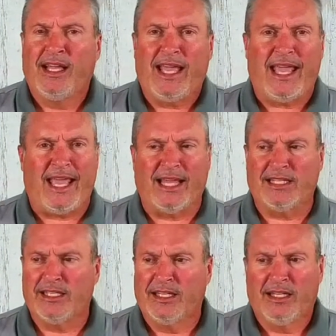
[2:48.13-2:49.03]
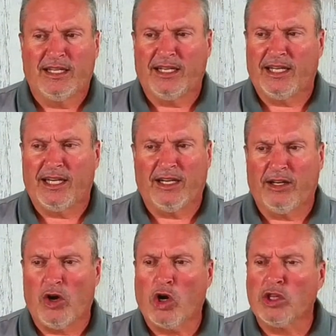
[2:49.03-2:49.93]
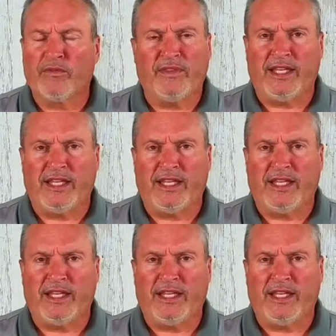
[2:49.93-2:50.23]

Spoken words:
And all of